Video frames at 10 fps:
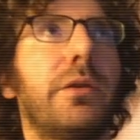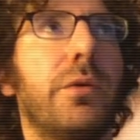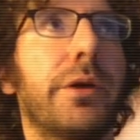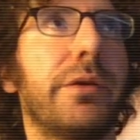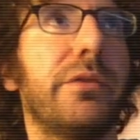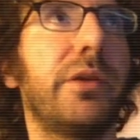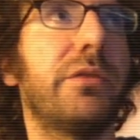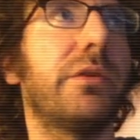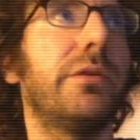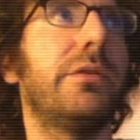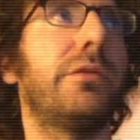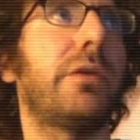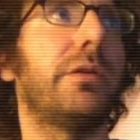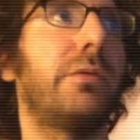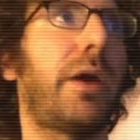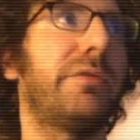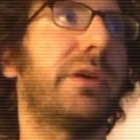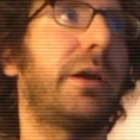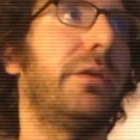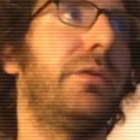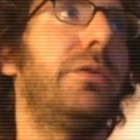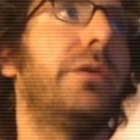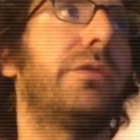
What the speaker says: organizations, and if we have to kind of do this